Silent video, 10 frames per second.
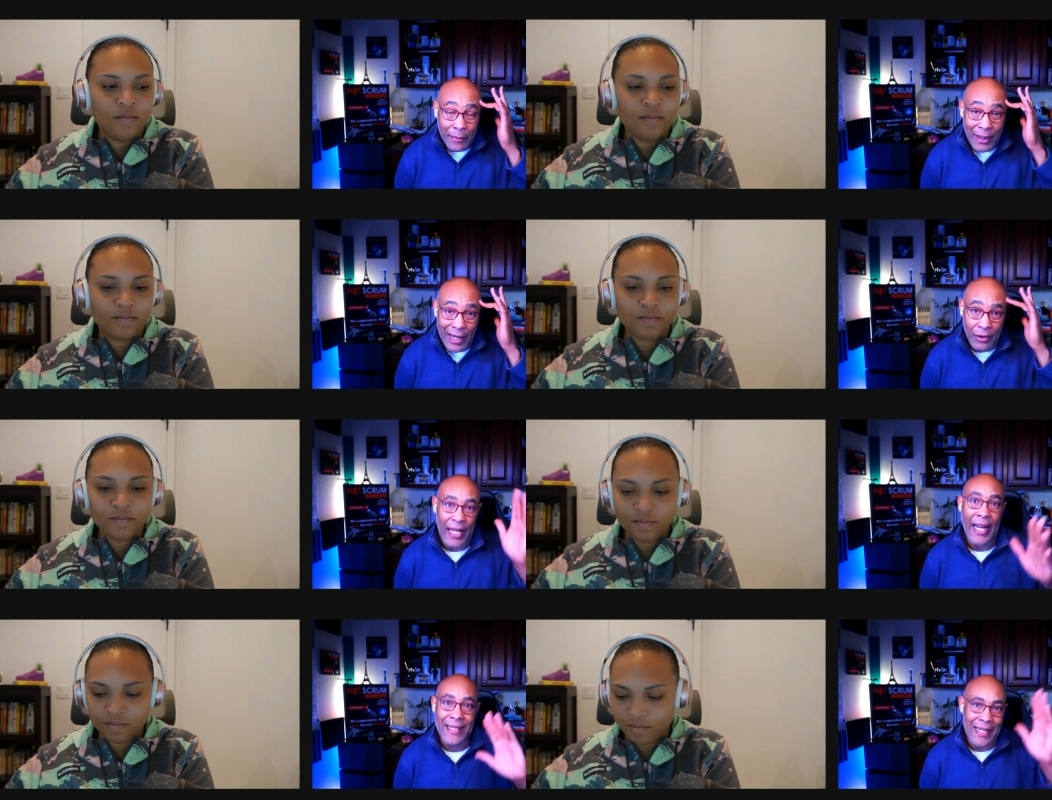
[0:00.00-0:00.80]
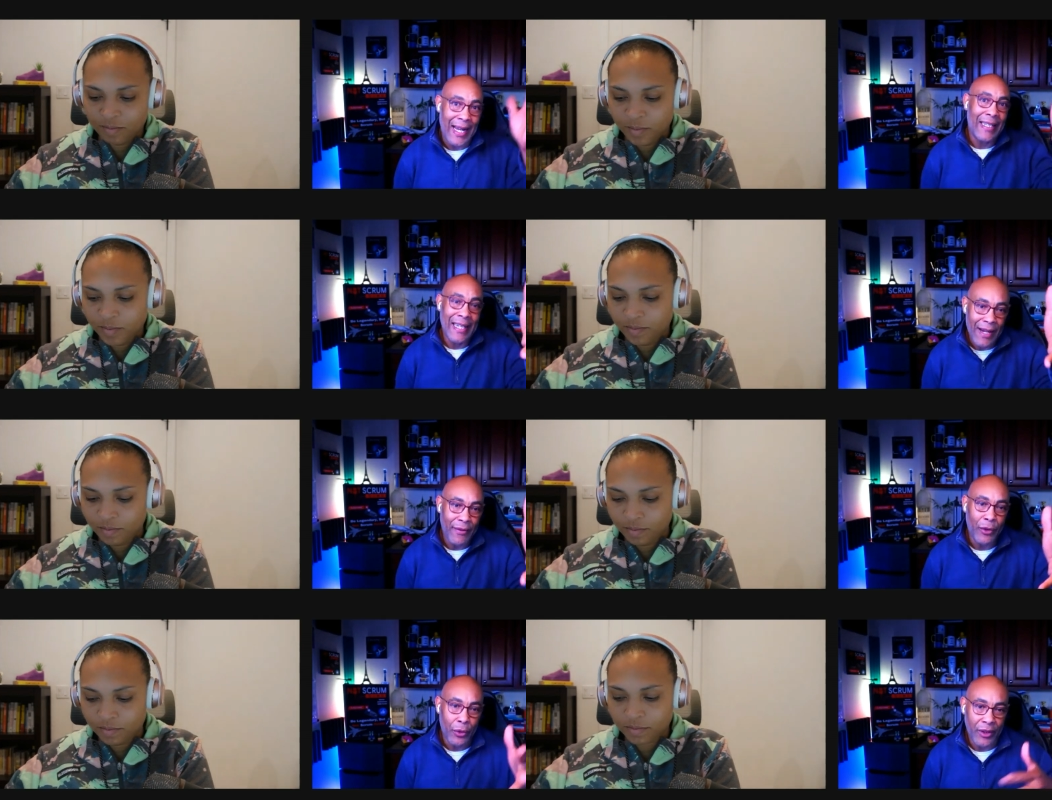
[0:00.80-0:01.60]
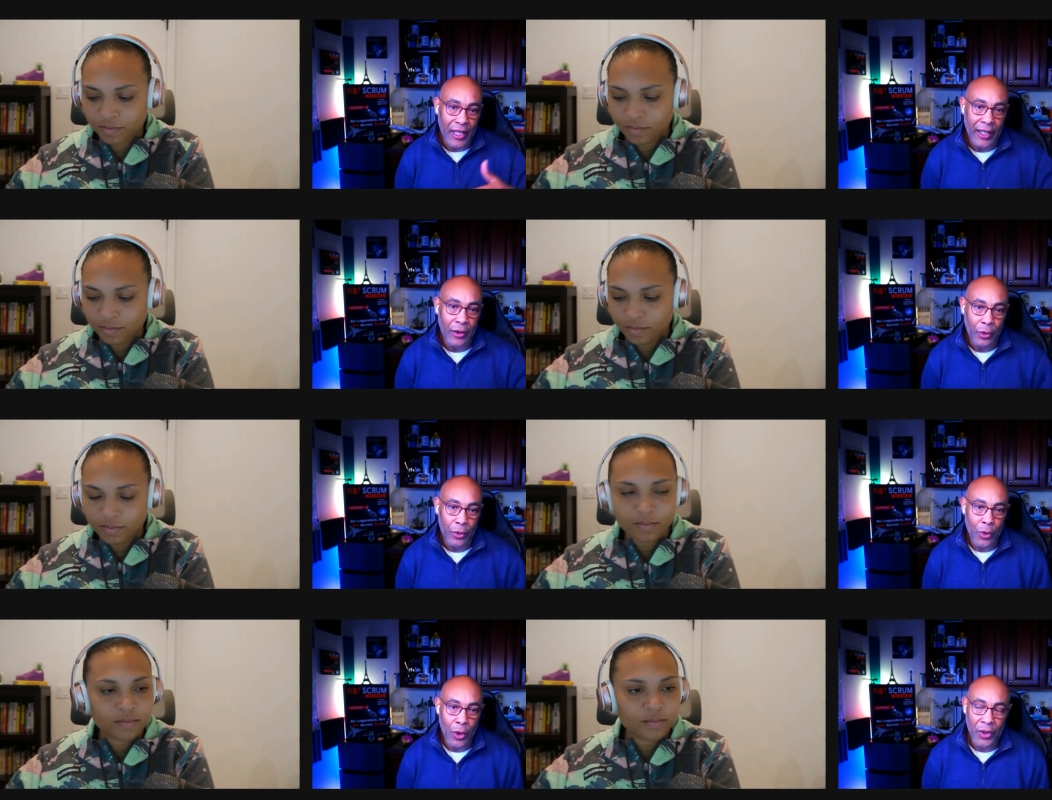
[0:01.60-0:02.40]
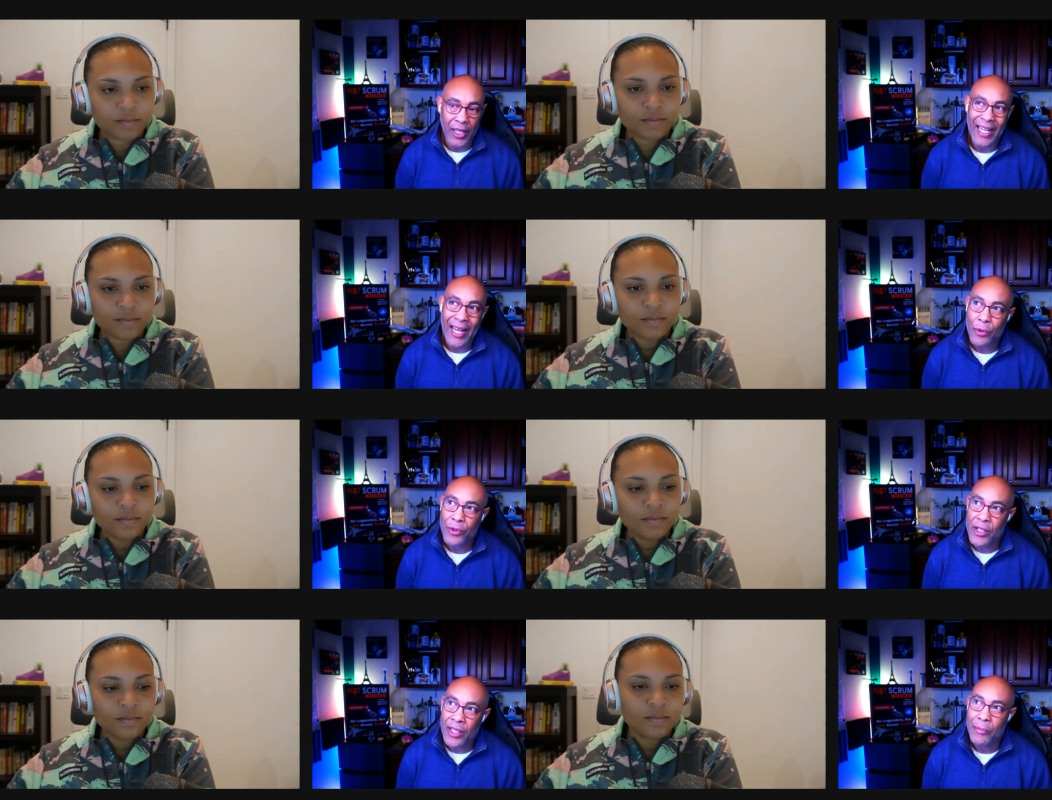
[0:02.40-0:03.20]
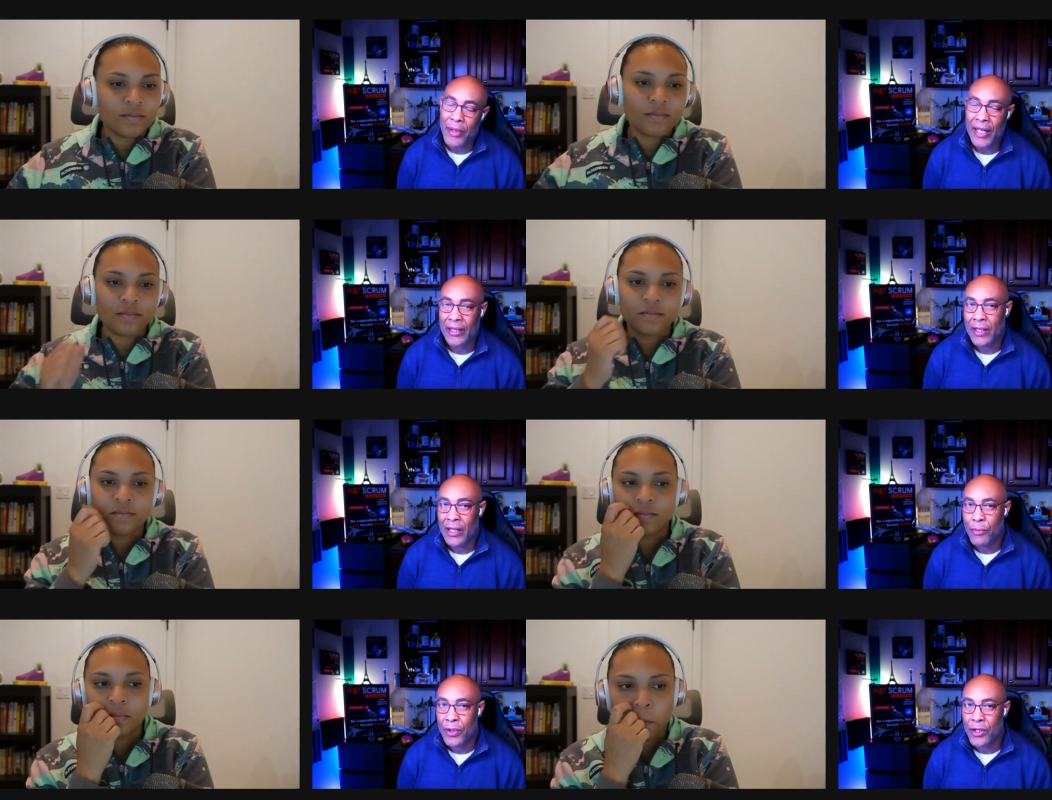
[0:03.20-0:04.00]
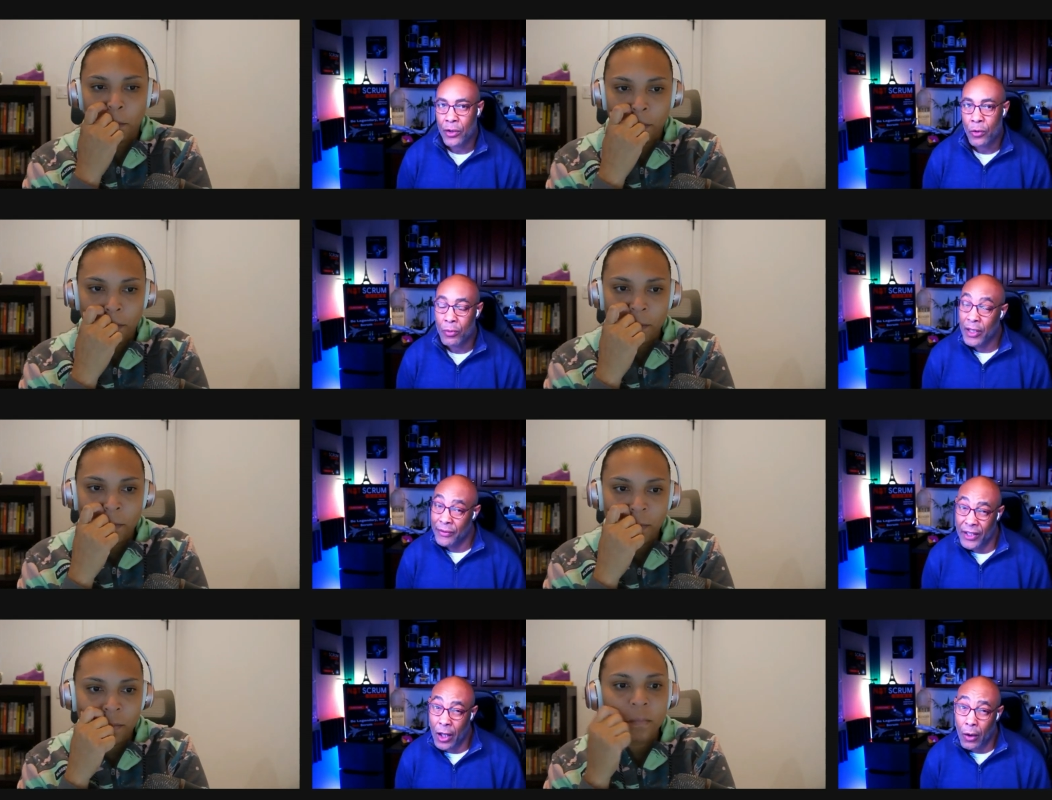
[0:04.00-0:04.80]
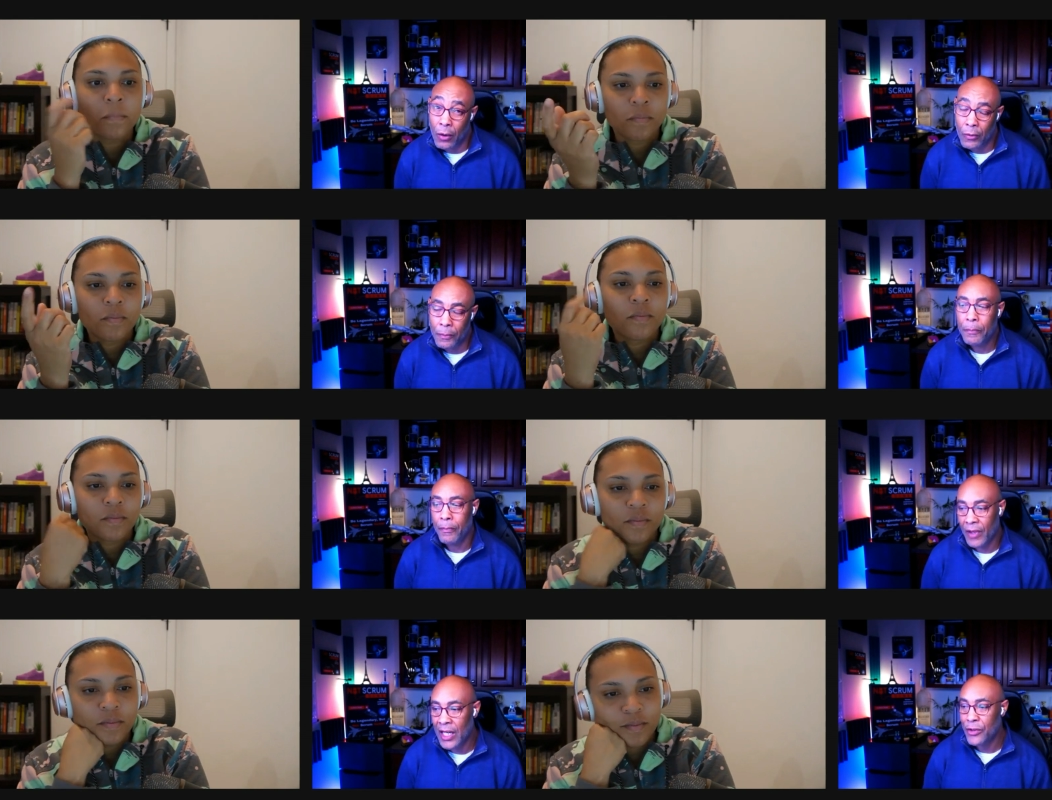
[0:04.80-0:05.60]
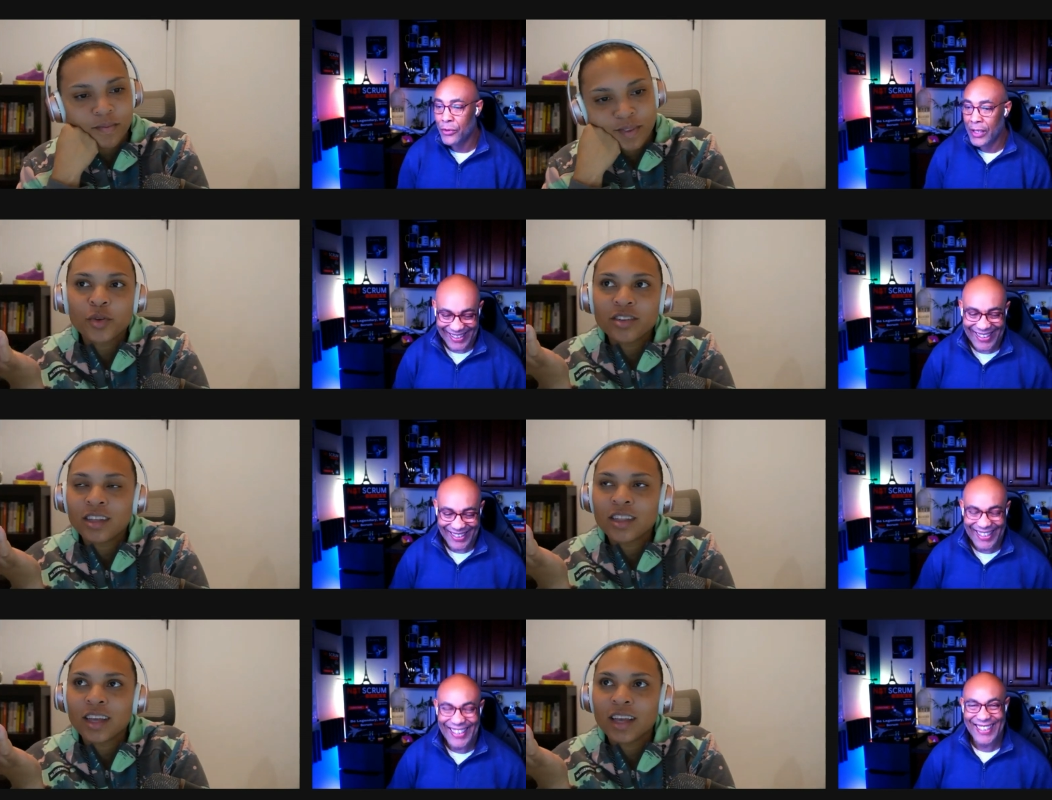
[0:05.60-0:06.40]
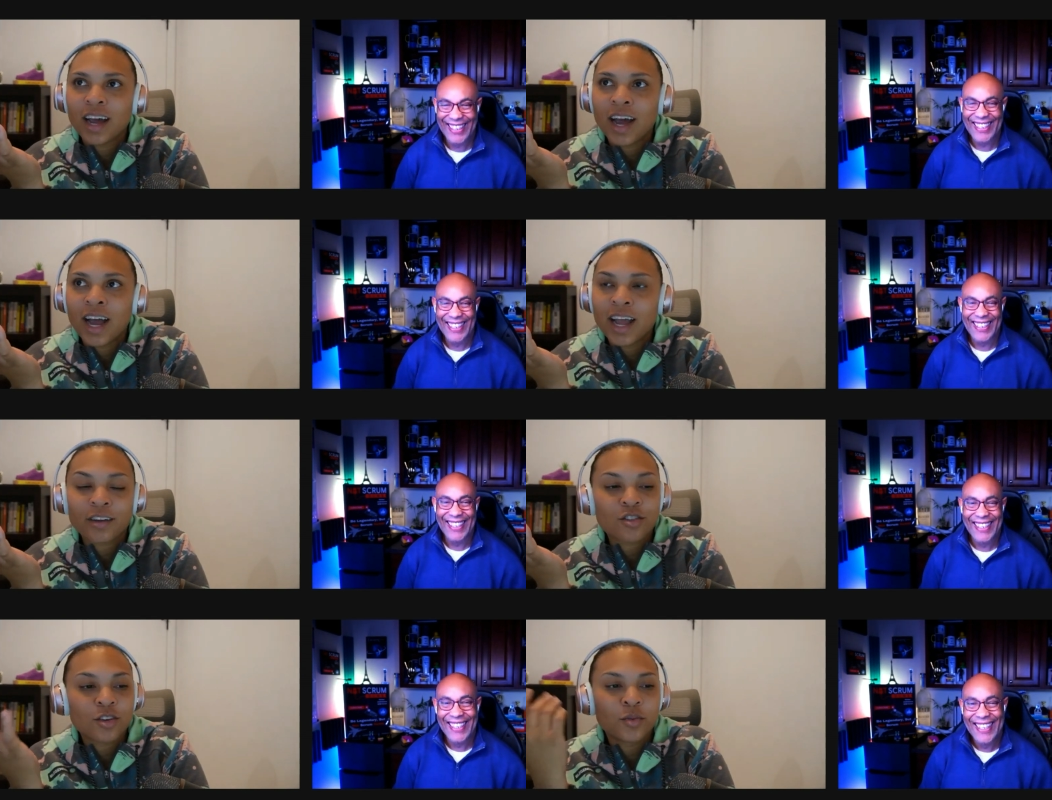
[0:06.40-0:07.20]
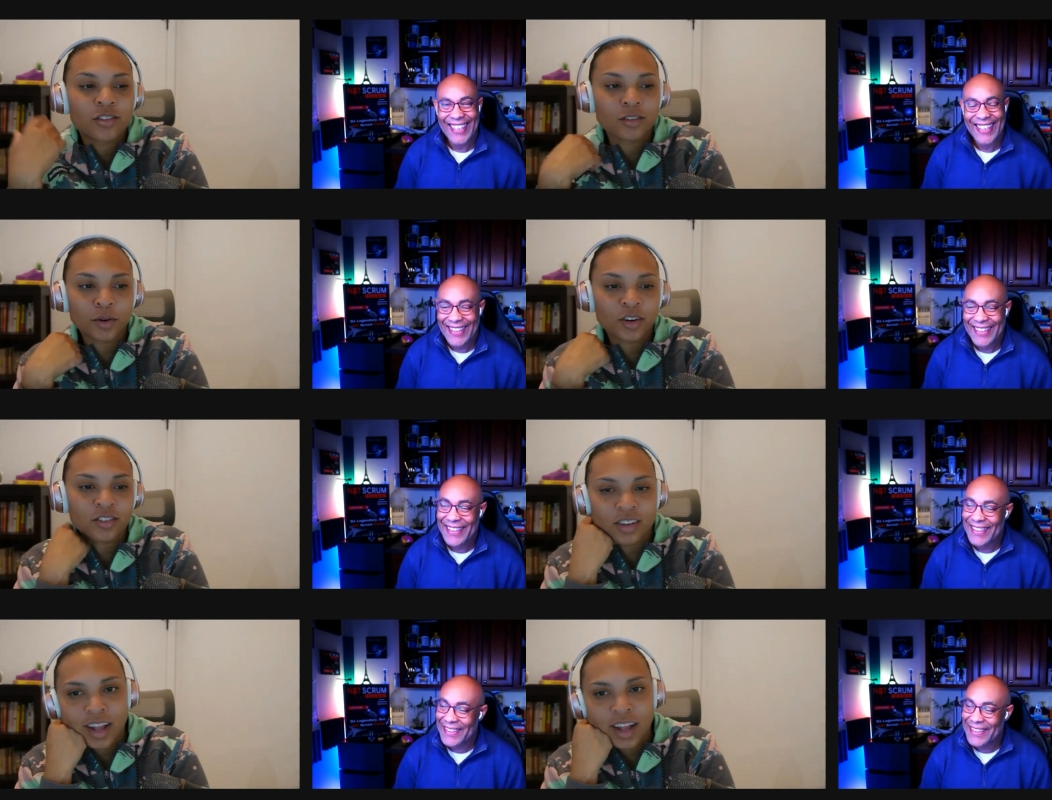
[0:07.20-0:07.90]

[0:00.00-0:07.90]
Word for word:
Speaker 1: about as I navigate through, okay, how is this impacting our sprint scope, if at all? Andreana.
Speaker 2: Recently, I actually was the person